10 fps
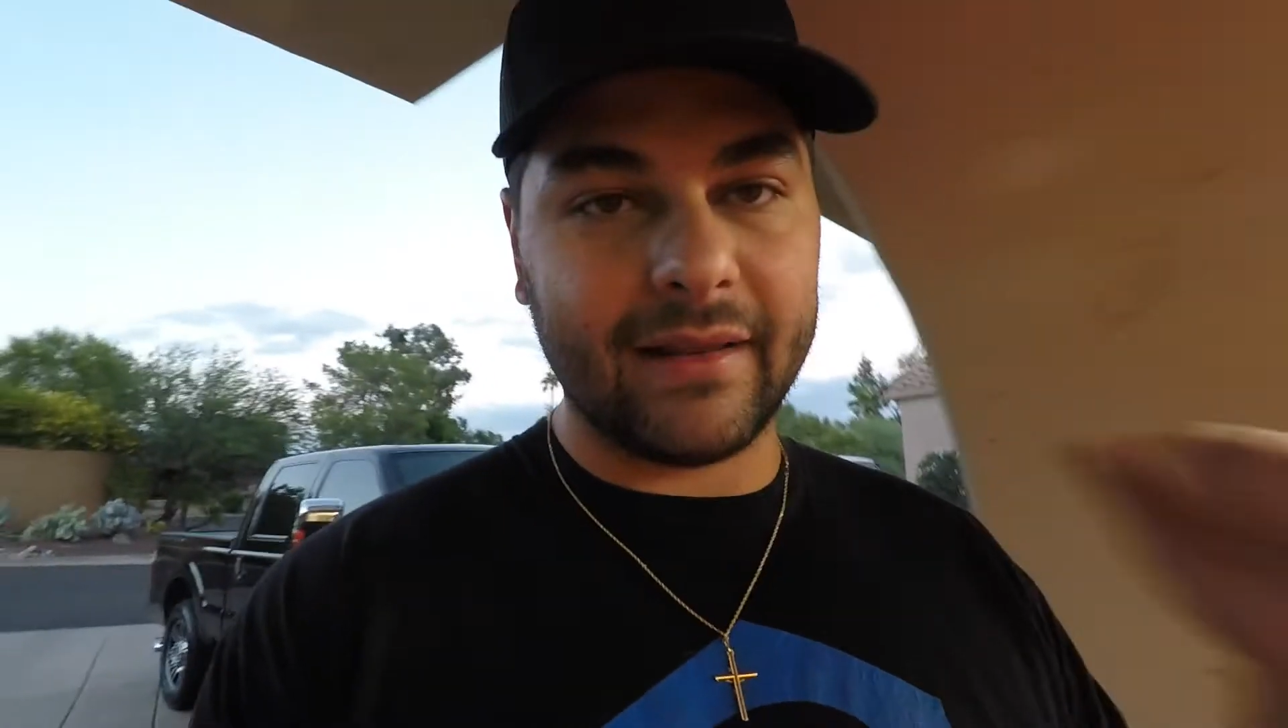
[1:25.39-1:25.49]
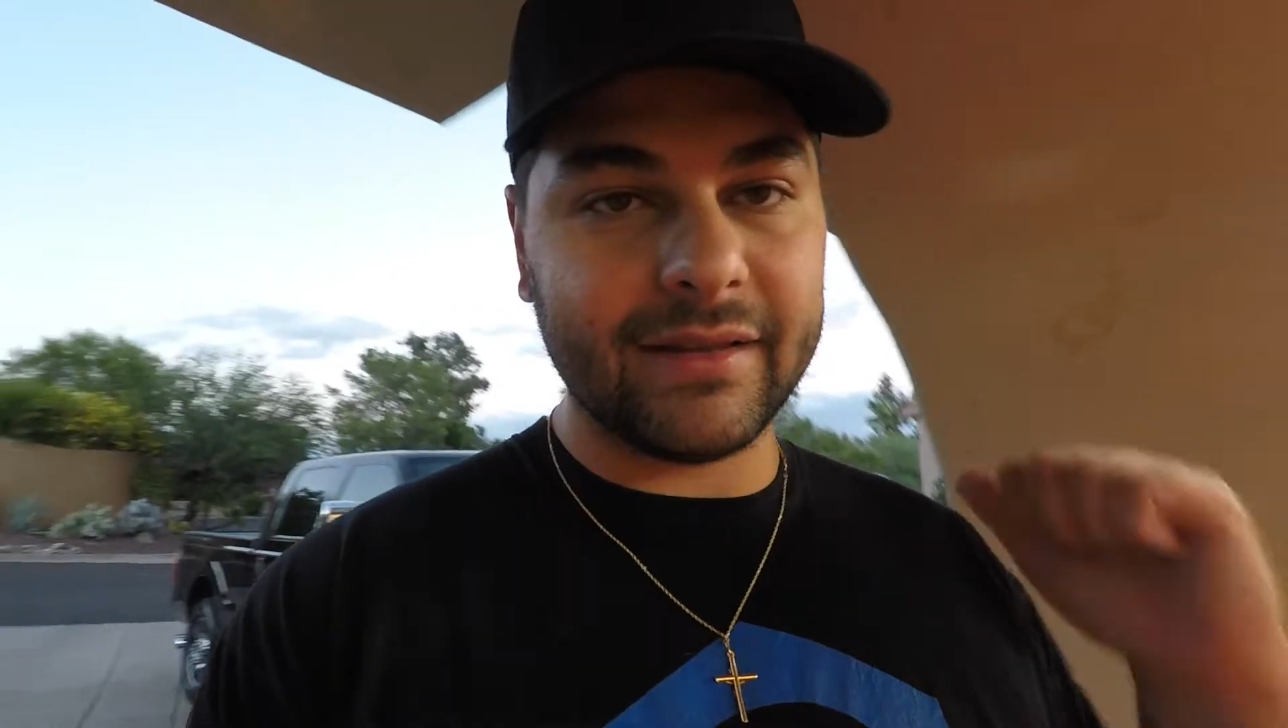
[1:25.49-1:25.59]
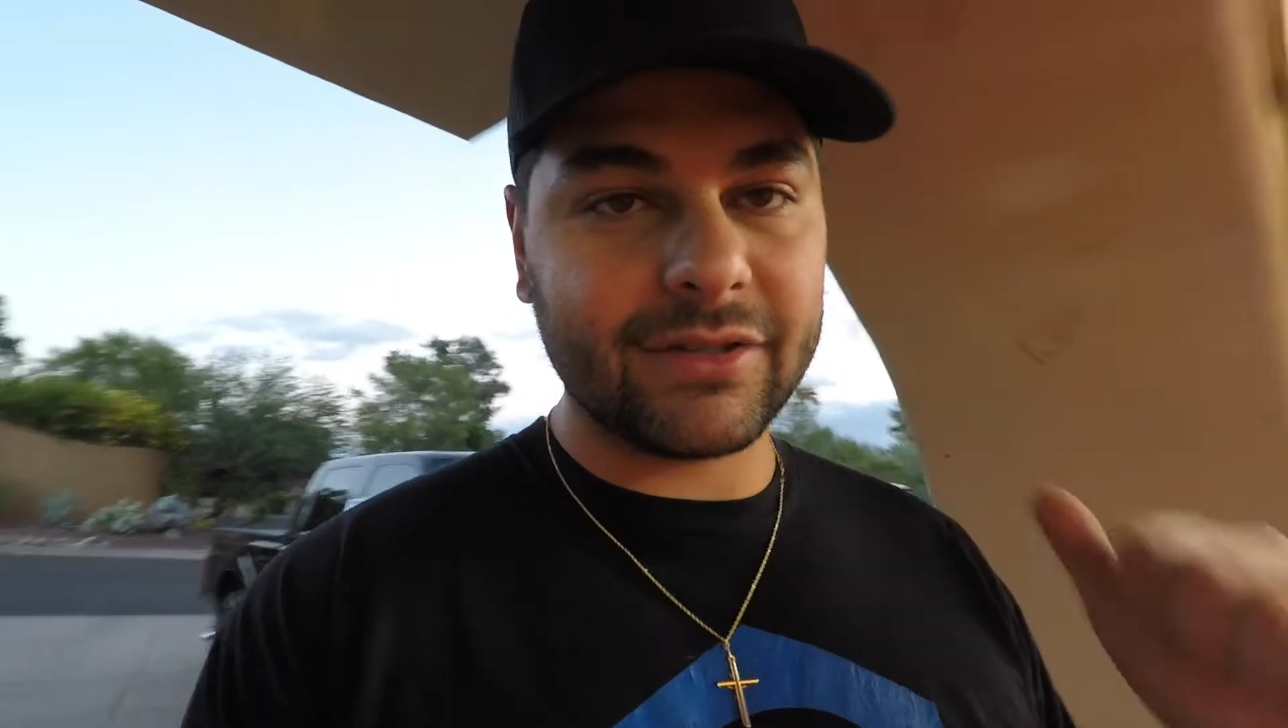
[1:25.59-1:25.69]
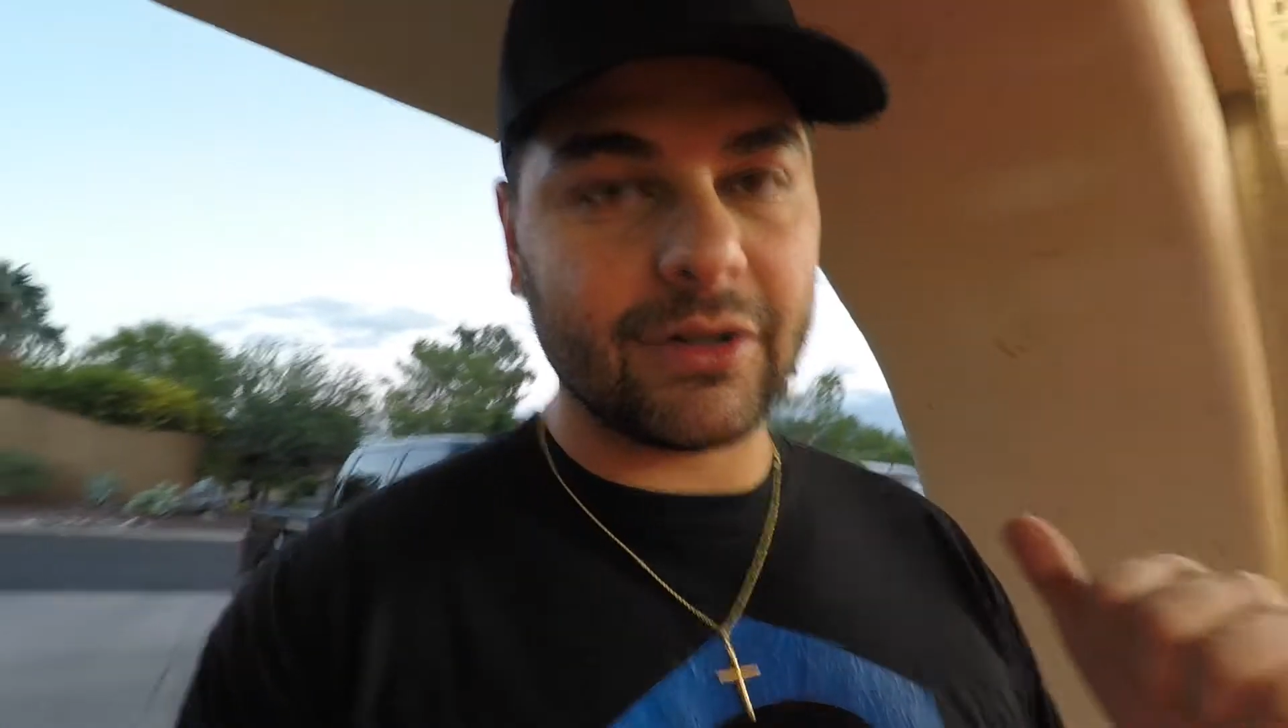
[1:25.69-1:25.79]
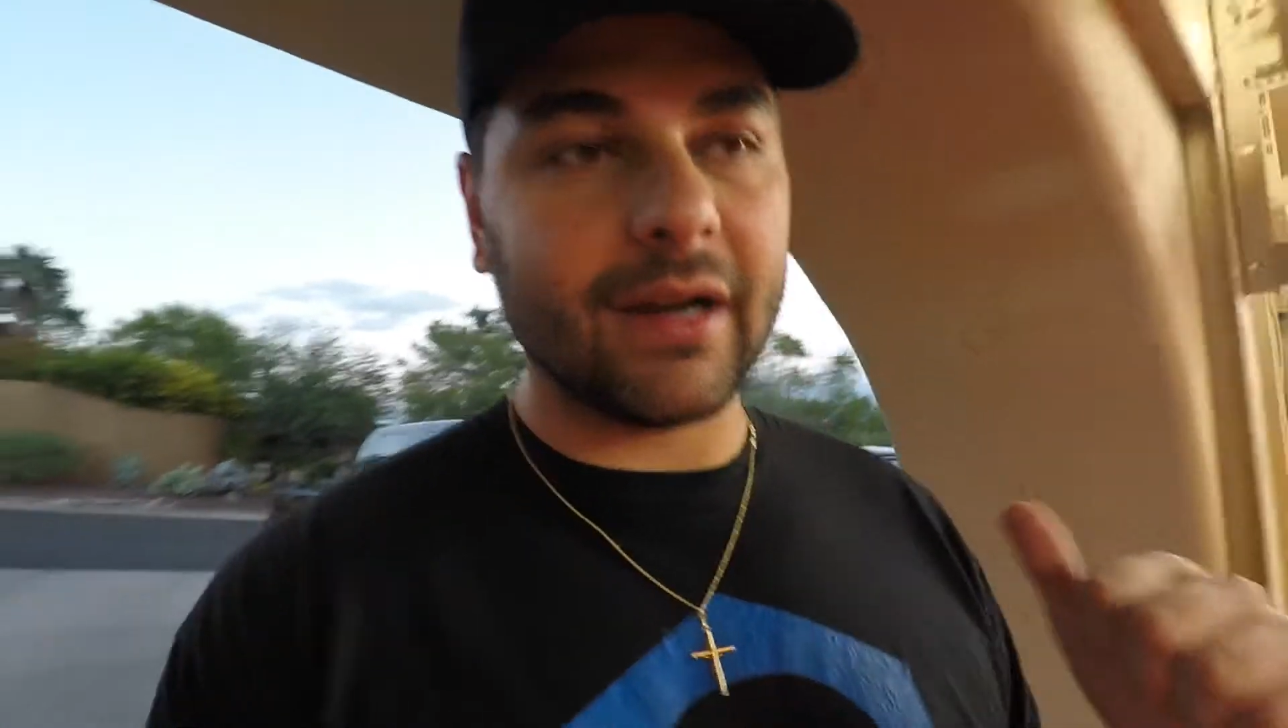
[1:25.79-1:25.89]

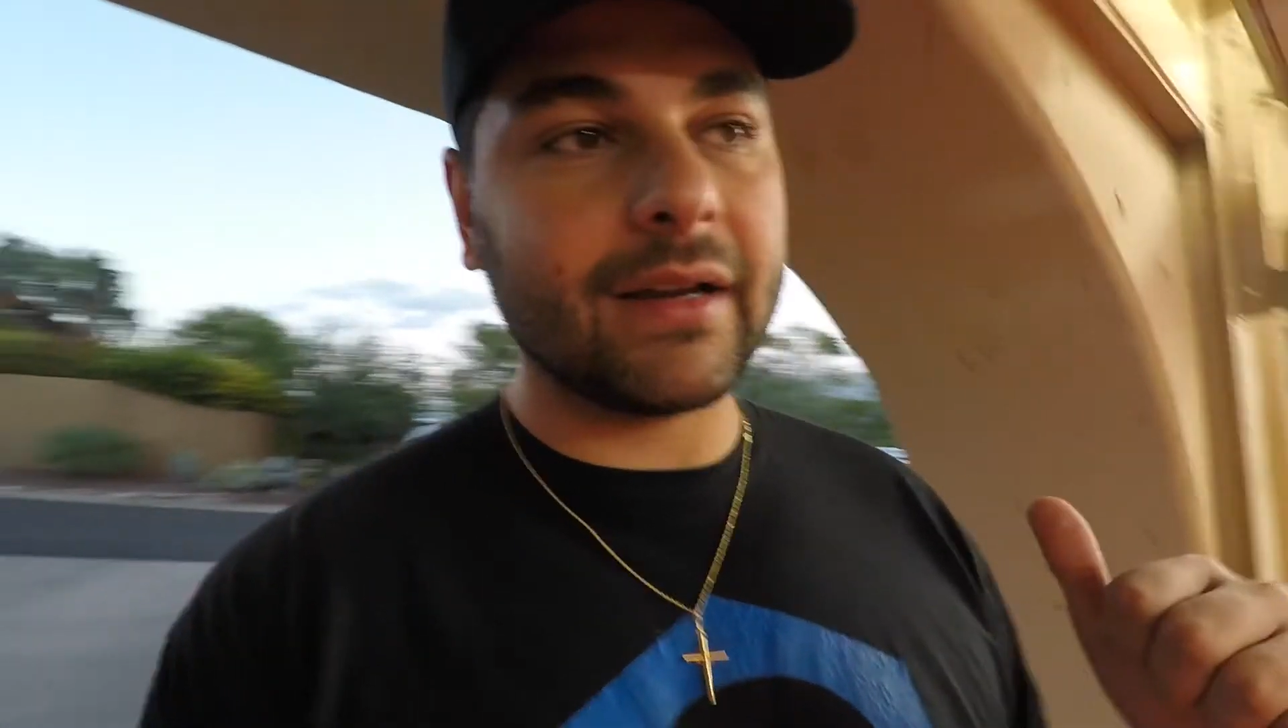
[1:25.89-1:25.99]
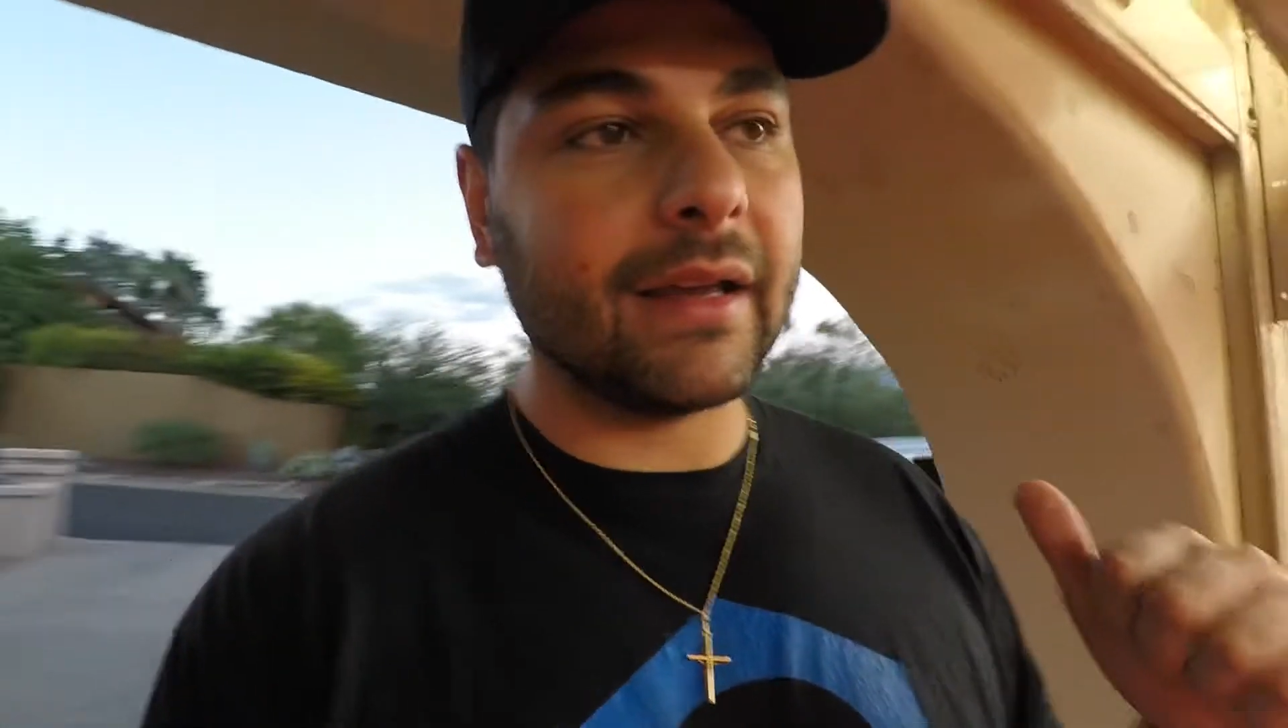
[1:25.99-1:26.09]
this truck